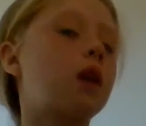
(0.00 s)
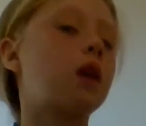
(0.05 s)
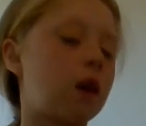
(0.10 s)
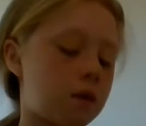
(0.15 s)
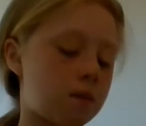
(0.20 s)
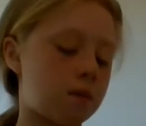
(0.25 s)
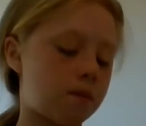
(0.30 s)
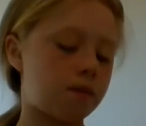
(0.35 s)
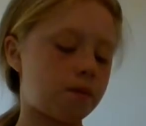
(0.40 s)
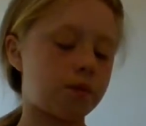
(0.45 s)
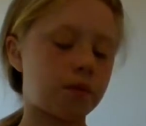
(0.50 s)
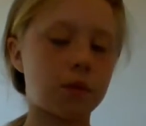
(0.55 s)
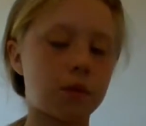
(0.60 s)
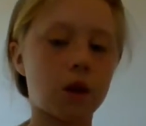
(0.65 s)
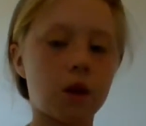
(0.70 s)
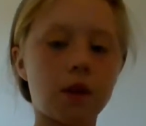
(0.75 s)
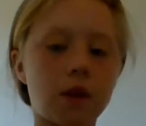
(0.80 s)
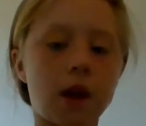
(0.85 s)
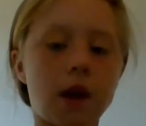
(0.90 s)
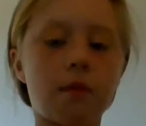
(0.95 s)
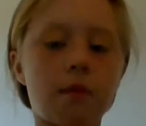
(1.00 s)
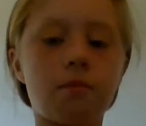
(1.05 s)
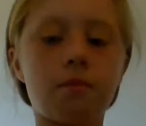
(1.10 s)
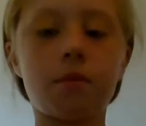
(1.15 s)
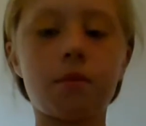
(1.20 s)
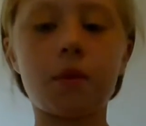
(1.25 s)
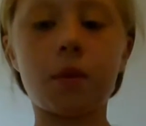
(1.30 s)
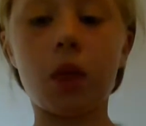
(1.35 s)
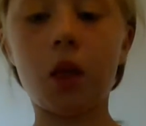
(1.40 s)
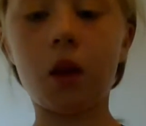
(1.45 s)
Okay, done that.
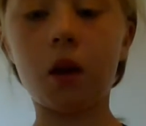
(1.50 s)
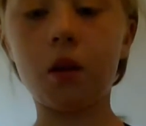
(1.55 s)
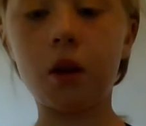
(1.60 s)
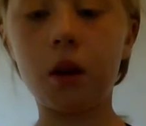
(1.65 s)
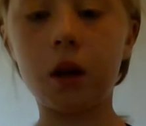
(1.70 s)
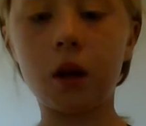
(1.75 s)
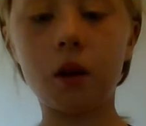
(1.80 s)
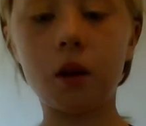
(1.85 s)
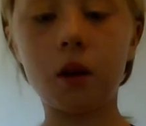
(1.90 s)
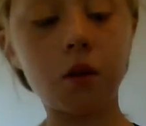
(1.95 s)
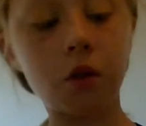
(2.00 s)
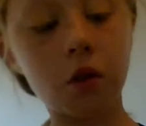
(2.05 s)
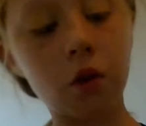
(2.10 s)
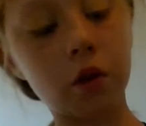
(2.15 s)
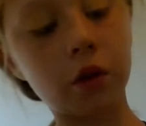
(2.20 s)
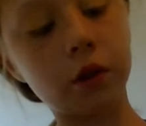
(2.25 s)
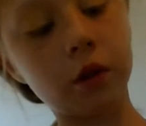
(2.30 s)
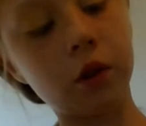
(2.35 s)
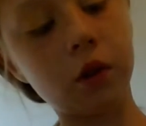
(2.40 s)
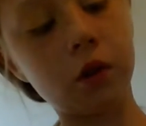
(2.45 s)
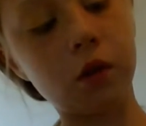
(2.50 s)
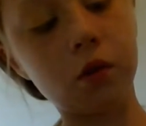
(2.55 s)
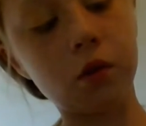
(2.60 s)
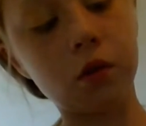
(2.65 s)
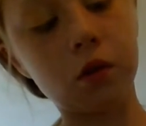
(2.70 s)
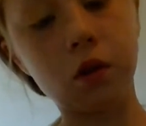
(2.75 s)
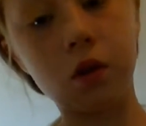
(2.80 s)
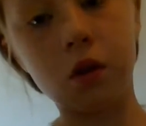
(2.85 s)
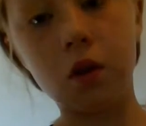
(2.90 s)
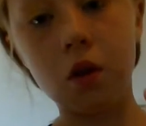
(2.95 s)
Now I'm going to
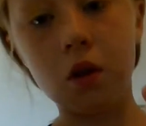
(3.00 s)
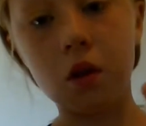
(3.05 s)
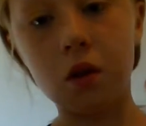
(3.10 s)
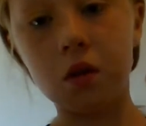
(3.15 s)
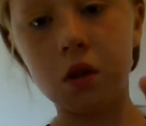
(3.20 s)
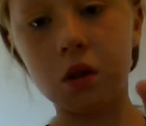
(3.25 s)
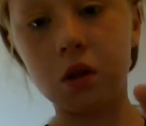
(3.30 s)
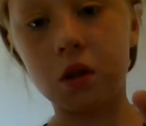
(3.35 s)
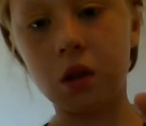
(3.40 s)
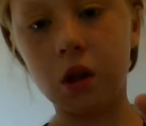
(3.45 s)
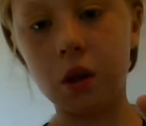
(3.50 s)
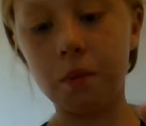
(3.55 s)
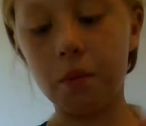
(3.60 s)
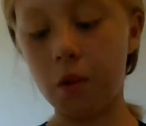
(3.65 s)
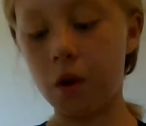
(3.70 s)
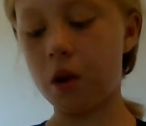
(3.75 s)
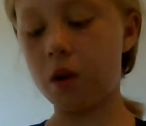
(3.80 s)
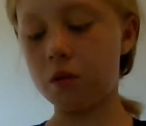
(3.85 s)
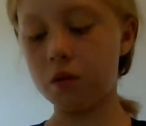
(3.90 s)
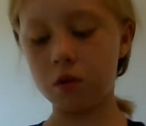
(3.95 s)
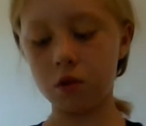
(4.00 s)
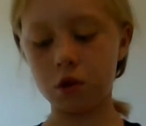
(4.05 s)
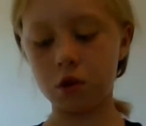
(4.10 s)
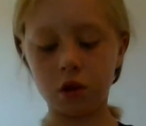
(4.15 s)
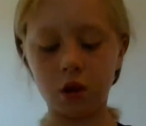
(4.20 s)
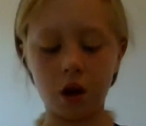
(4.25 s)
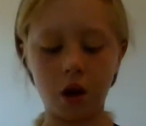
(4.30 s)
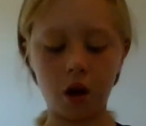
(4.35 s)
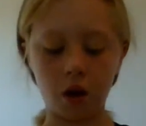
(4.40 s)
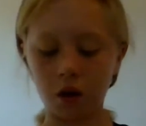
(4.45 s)
use this light brown.
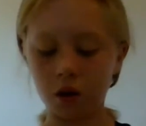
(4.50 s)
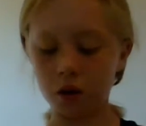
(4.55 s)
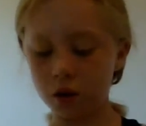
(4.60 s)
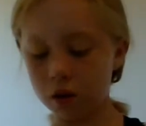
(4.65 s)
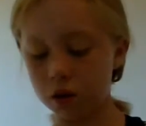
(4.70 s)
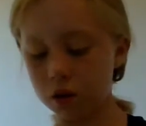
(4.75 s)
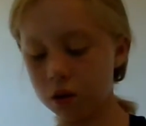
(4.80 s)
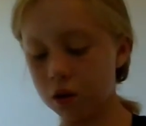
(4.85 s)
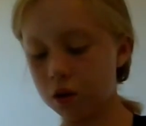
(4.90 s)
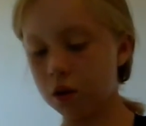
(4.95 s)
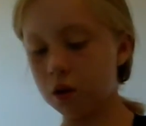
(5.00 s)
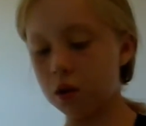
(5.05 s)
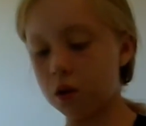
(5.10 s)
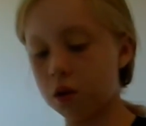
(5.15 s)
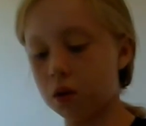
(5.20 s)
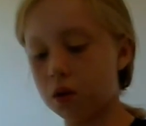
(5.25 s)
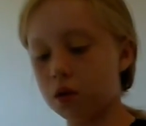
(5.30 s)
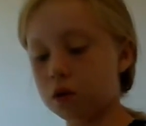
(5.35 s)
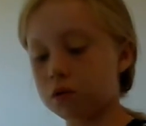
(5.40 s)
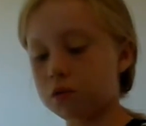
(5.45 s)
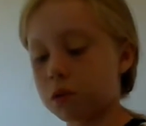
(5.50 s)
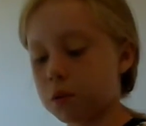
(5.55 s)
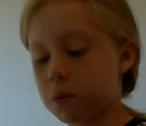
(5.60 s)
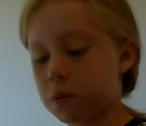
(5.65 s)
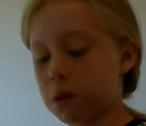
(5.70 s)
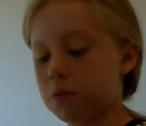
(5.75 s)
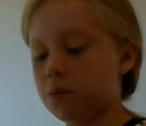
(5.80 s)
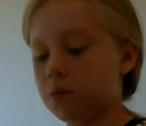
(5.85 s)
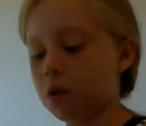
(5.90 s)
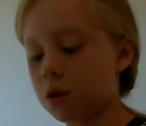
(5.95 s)
Just get, use my
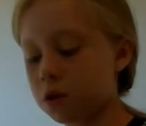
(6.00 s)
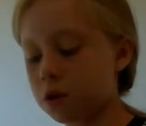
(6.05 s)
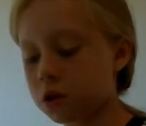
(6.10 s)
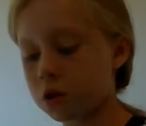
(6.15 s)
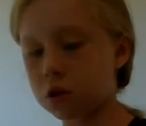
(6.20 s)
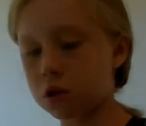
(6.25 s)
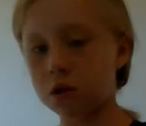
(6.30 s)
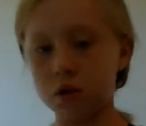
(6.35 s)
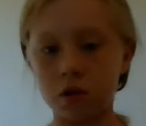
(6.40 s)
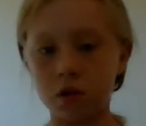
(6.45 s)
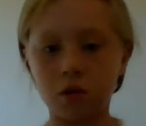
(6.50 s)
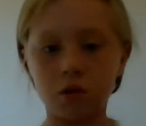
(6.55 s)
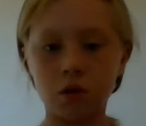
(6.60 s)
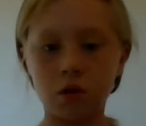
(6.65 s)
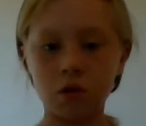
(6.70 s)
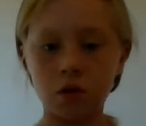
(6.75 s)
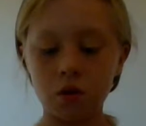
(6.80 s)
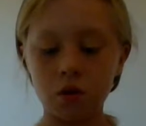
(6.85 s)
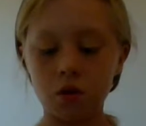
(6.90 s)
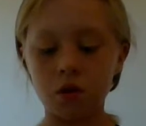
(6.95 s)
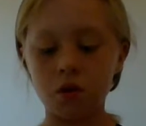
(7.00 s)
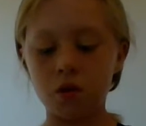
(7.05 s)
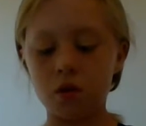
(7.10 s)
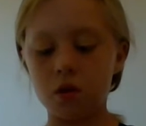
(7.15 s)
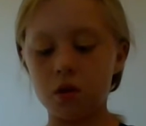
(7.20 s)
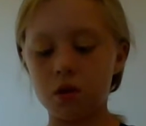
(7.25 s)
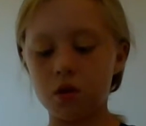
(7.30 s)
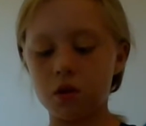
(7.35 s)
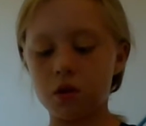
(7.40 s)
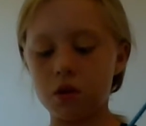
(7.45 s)
paintbrush.
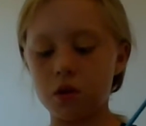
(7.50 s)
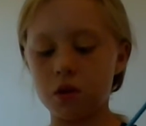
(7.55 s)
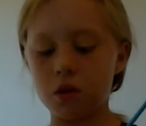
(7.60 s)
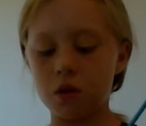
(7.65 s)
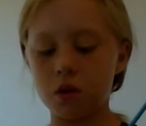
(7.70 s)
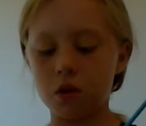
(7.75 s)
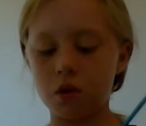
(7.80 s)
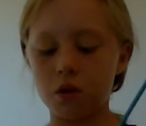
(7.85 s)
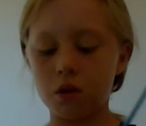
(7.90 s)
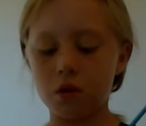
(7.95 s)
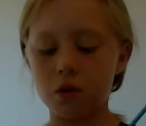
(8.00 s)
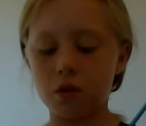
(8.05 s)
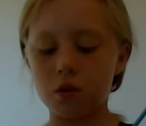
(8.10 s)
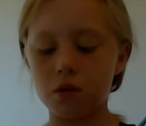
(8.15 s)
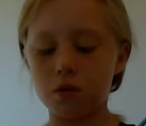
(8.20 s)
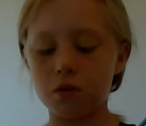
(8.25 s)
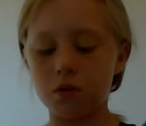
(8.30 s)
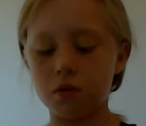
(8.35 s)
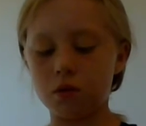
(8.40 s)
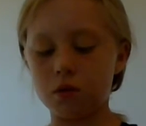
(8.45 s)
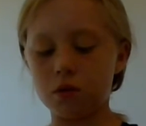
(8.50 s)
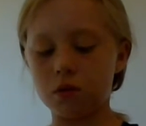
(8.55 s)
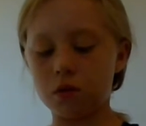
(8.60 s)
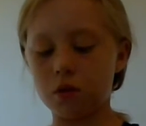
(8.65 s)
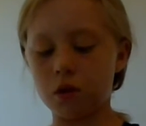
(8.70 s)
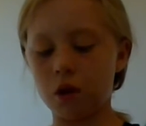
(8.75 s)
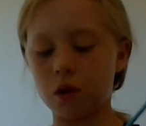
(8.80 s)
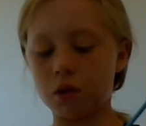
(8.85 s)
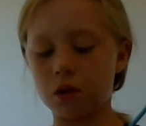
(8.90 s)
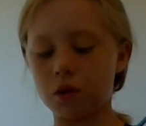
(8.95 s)
Then use,
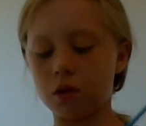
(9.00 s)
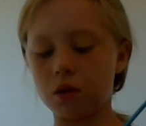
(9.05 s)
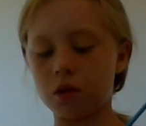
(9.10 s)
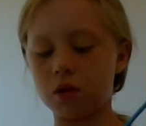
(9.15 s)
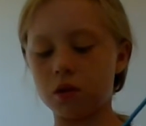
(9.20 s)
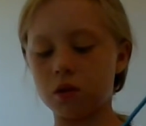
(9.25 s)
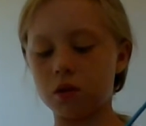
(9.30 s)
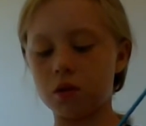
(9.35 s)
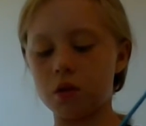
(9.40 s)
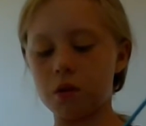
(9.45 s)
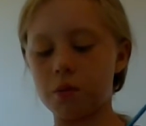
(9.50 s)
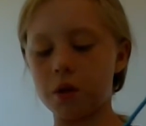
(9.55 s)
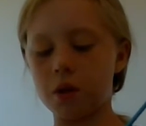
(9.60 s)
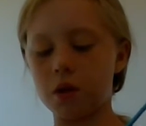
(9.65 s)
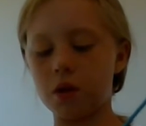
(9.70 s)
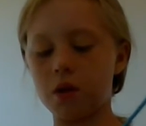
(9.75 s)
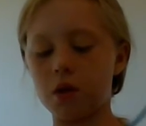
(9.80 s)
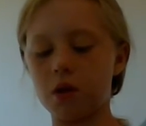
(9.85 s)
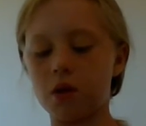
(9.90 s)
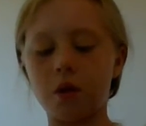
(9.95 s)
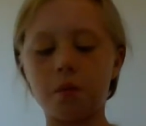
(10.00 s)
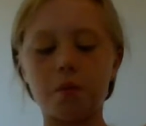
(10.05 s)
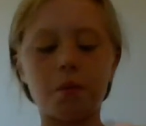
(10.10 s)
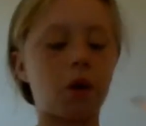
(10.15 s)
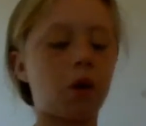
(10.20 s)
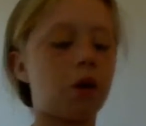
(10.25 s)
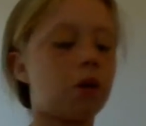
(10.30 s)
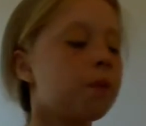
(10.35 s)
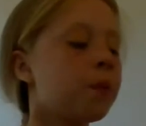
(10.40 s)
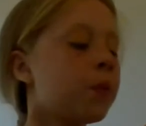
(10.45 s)
get, just dip it in the light
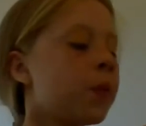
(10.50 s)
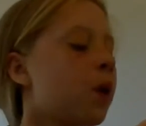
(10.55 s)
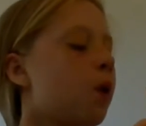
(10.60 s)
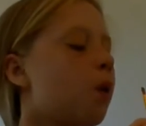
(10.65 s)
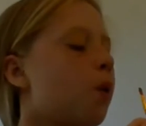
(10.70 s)
brown.